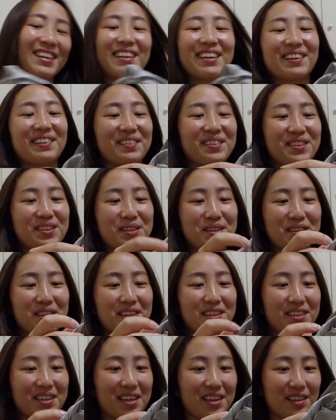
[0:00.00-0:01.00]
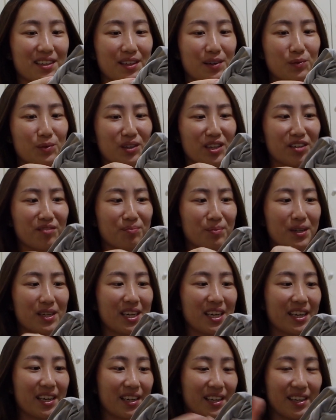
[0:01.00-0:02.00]
Yeah, this is exactly what I've
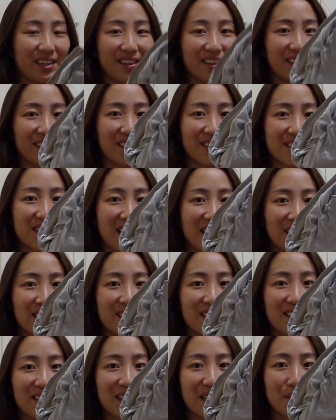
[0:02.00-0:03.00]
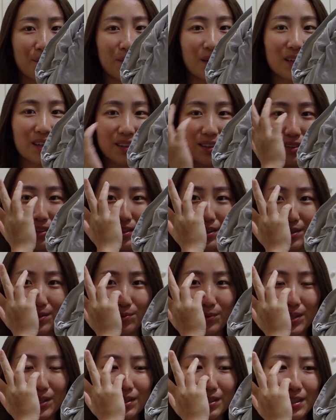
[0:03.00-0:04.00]
been eyeing. The exact same color
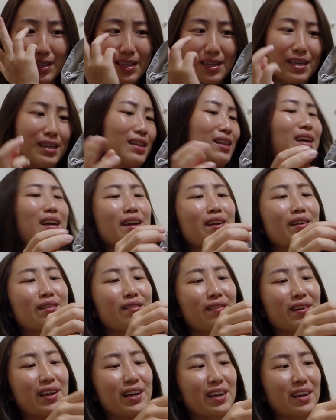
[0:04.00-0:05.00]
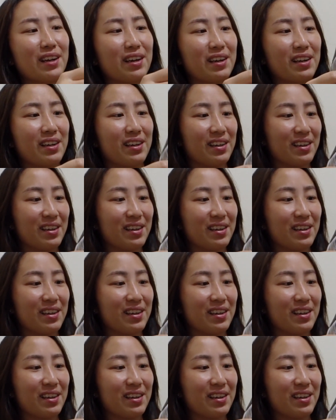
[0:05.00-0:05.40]
as well, light gray.